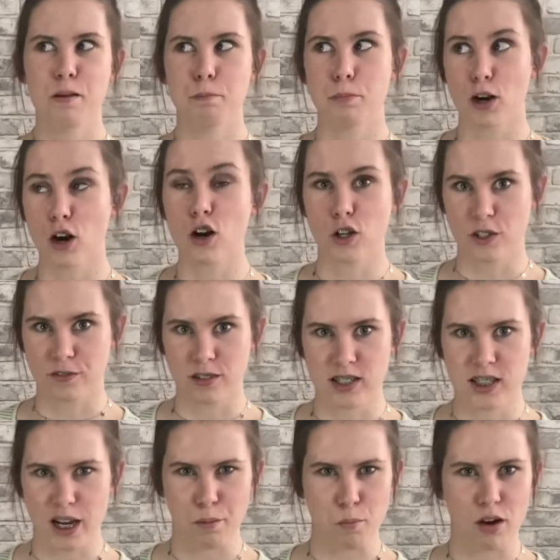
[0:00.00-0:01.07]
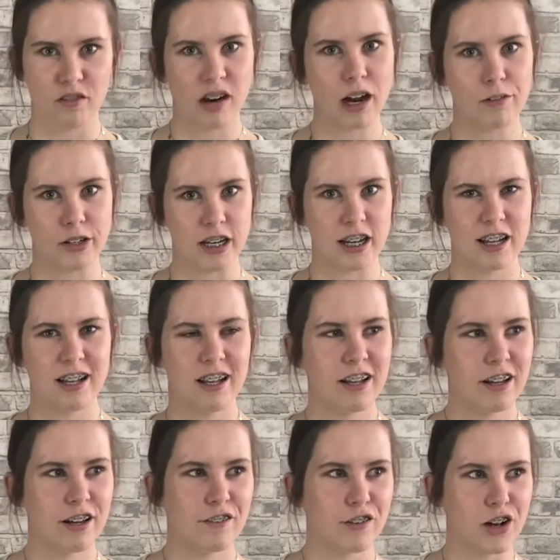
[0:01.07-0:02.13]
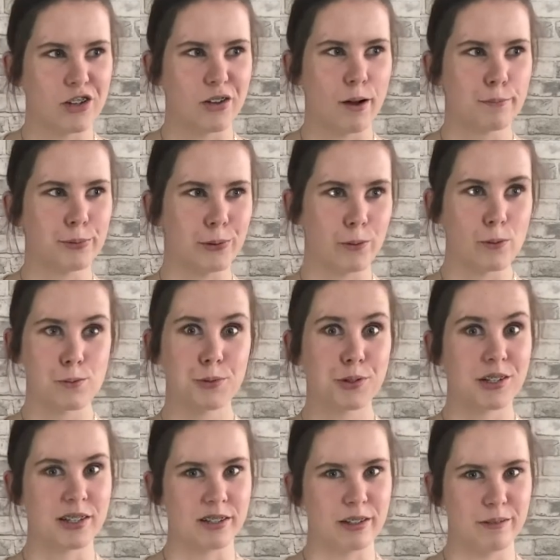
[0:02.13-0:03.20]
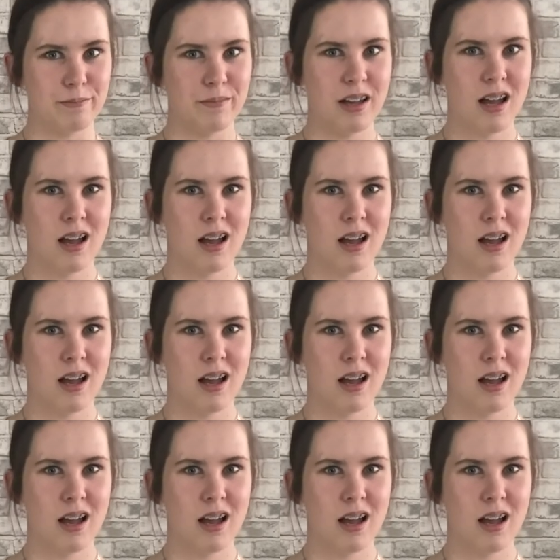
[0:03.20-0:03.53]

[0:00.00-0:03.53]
because of the stigma around it. For example, autism.